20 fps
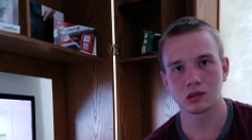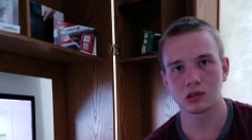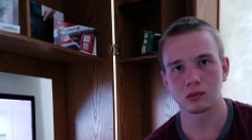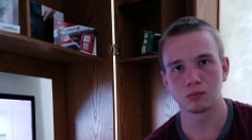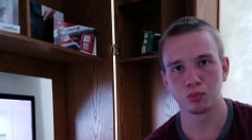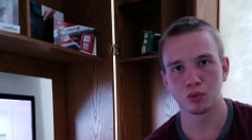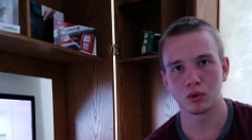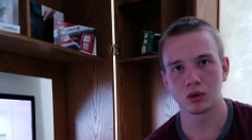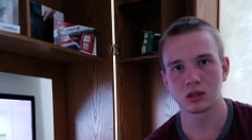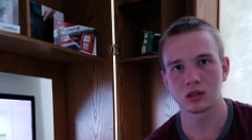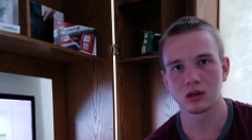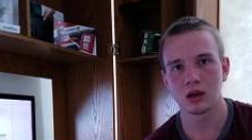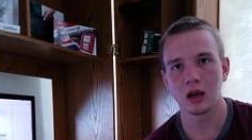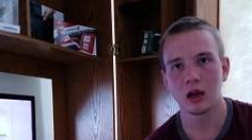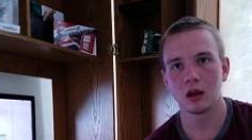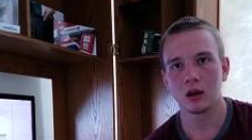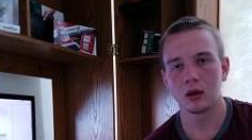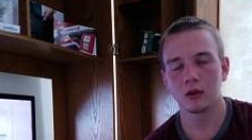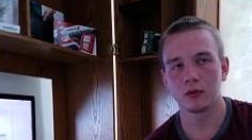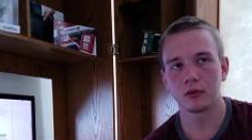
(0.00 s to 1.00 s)
it supports
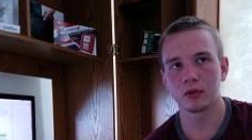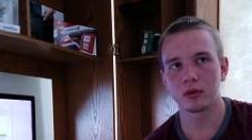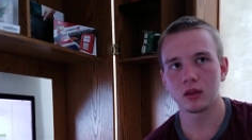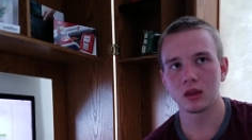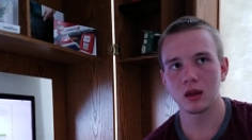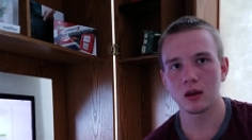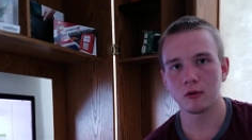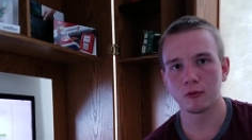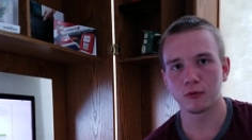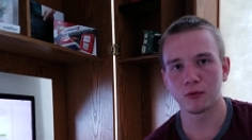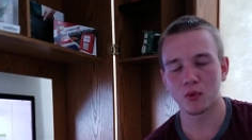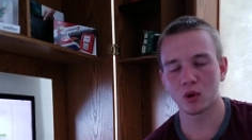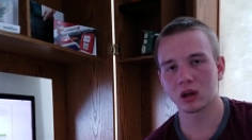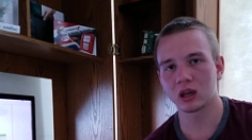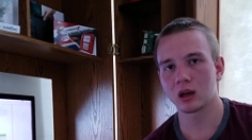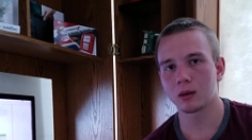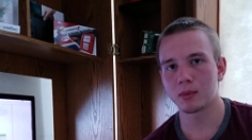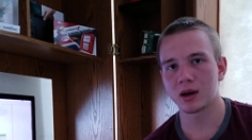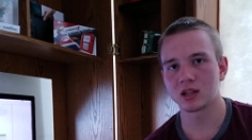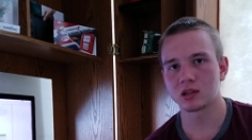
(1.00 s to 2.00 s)
the four
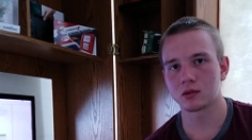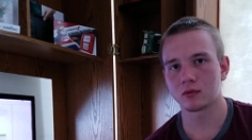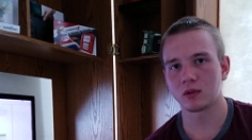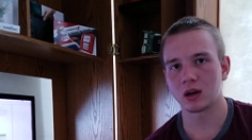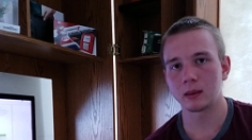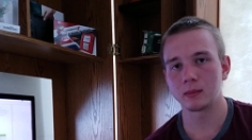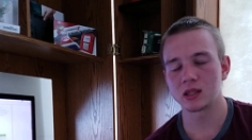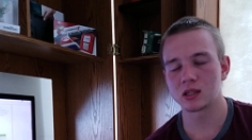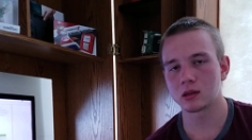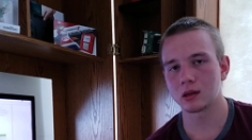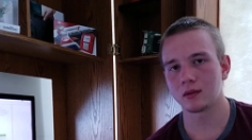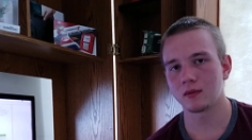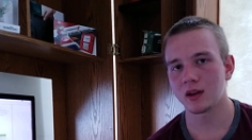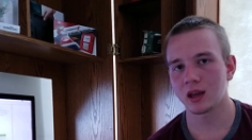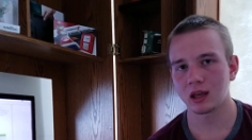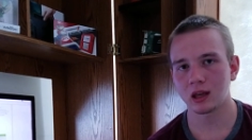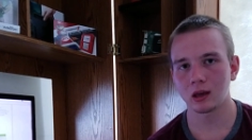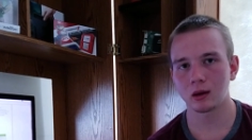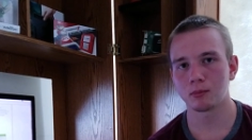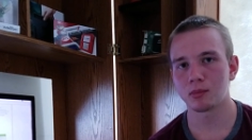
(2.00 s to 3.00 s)
gigabytes of RAM instead of
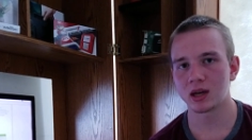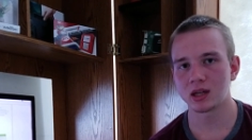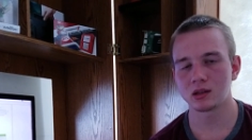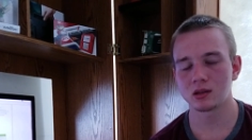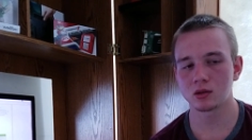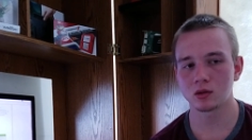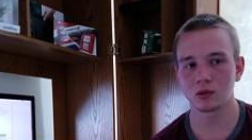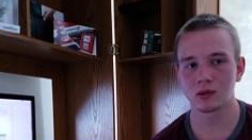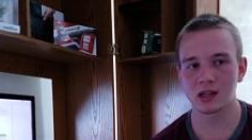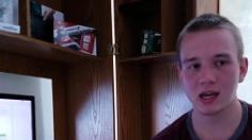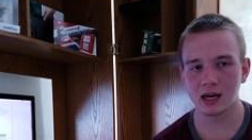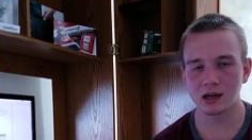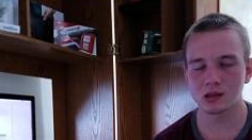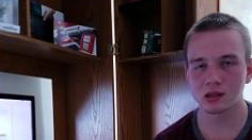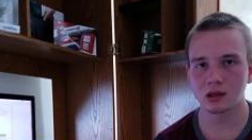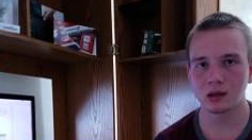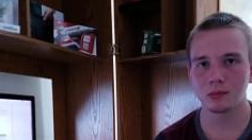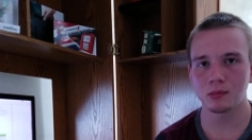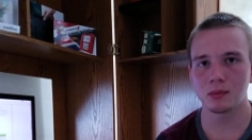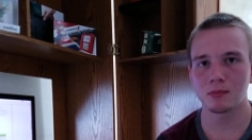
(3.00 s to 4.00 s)
eight gigabytes. So that is
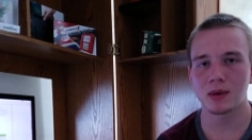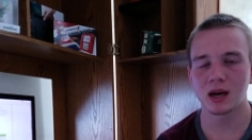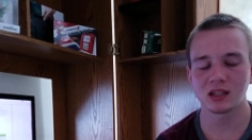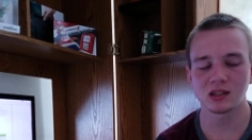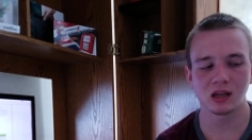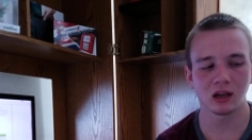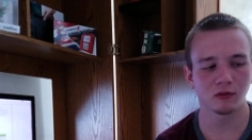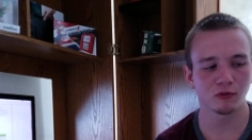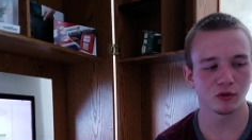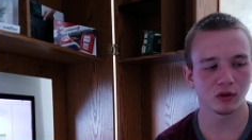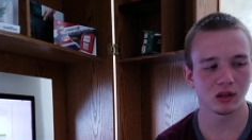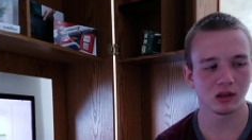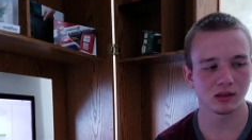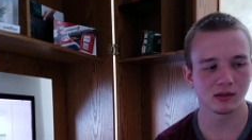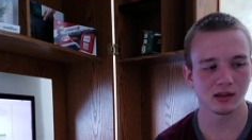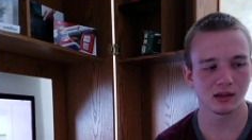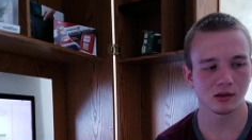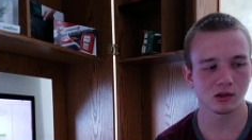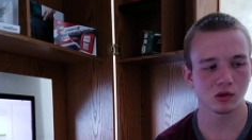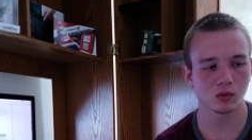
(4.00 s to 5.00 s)
going to be my take for the
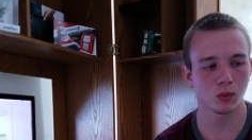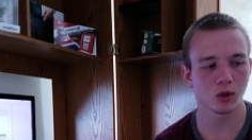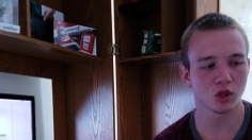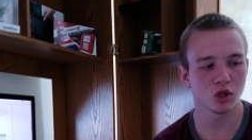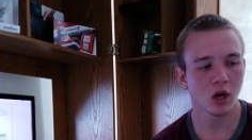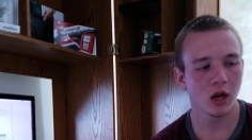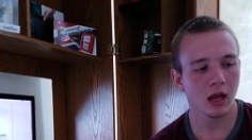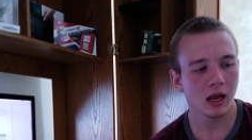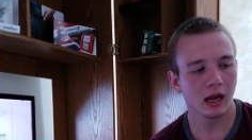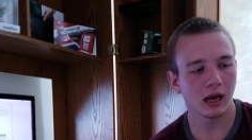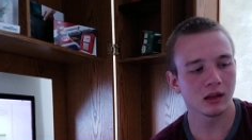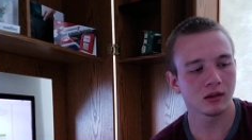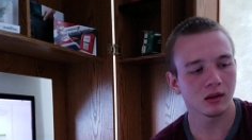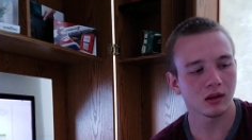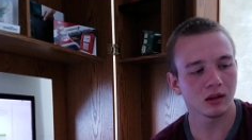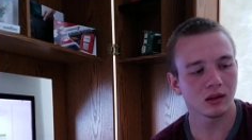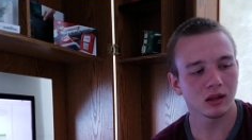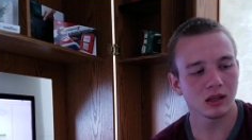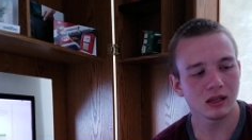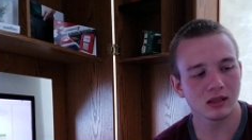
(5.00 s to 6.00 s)
Nintendo Switch. And
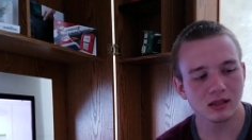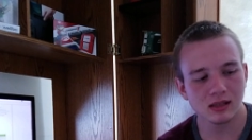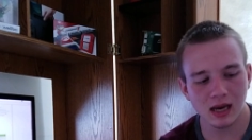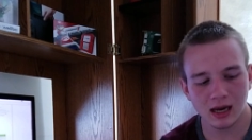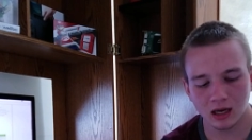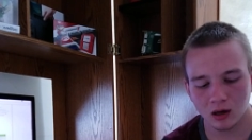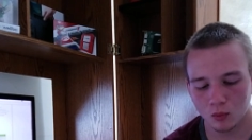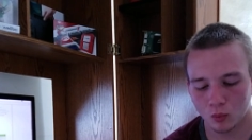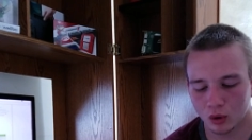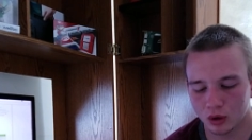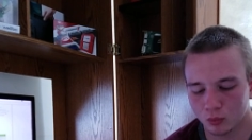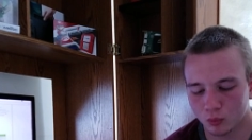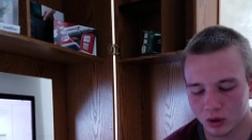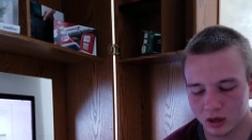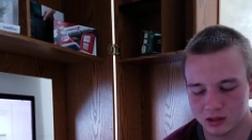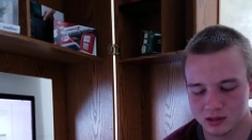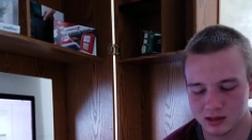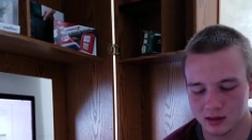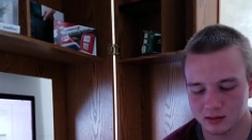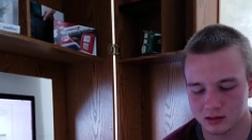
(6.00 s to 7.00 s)
the second one,
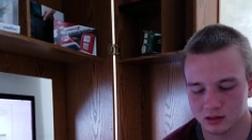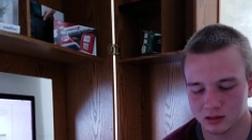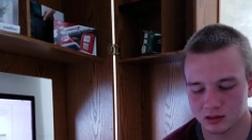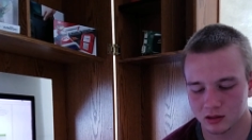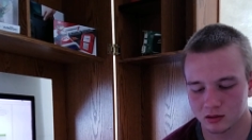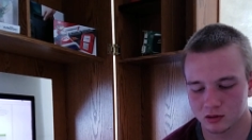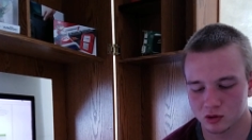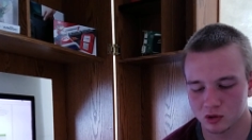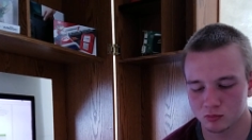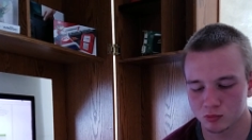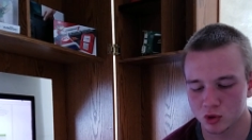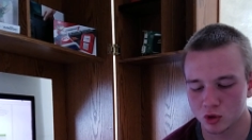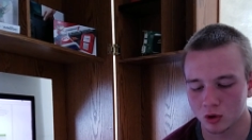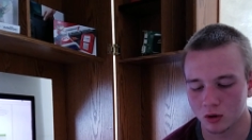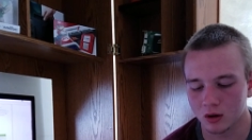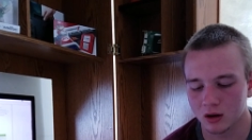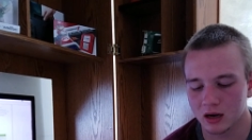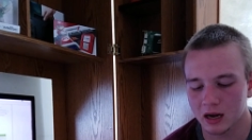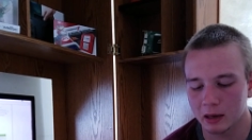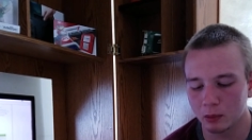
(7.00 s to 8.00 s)
where it says it consumes
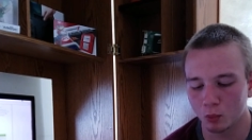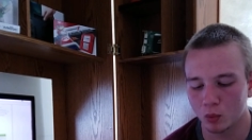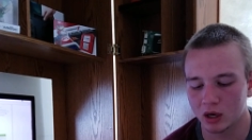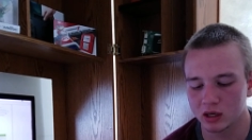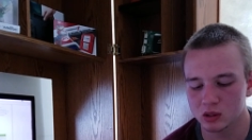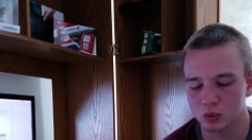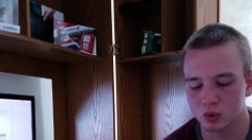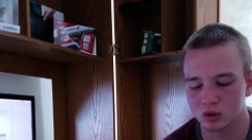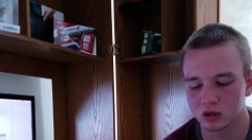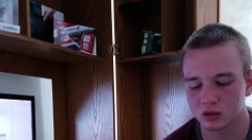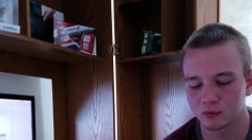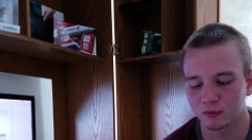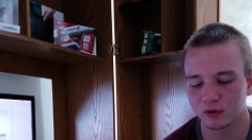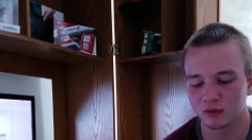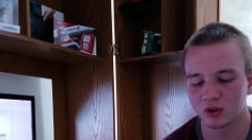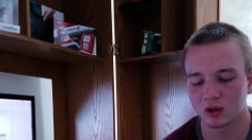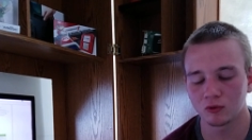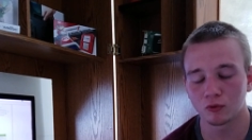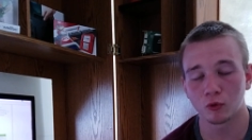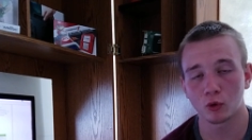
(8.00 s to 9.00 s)
thirty-nine watts, which is
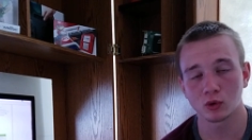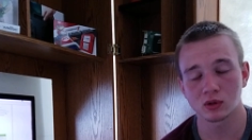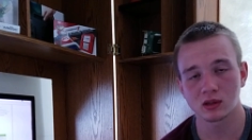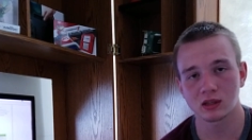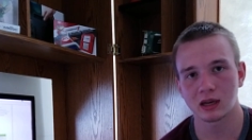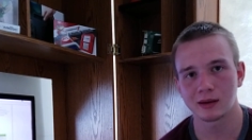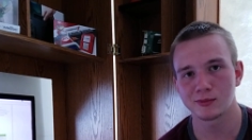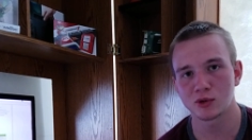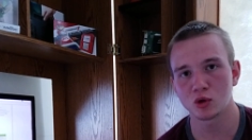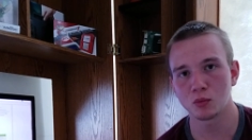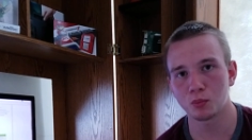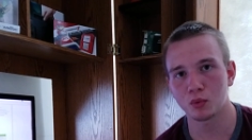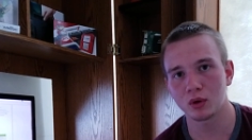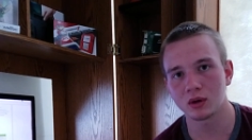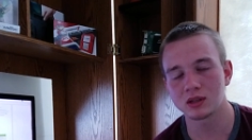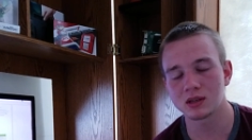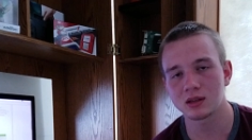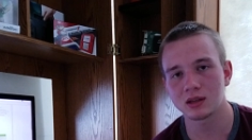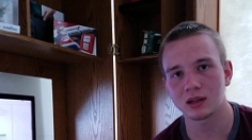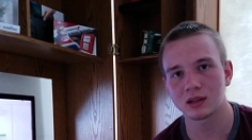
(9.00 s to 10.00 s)
fifteen volts times two
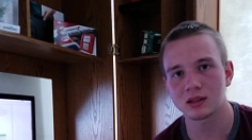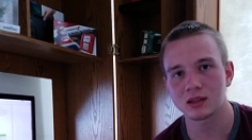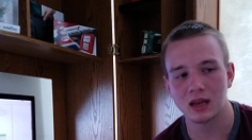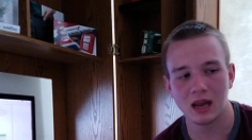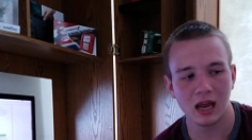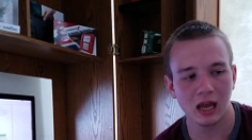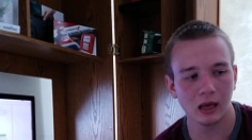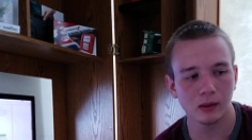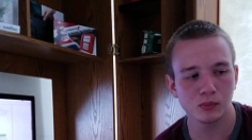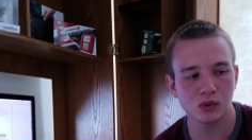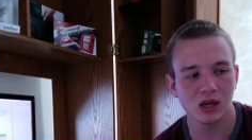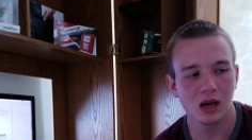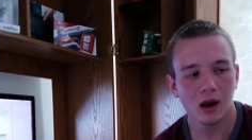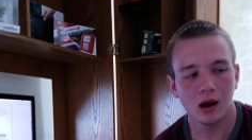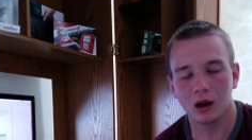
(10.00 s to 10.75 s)
point six amps,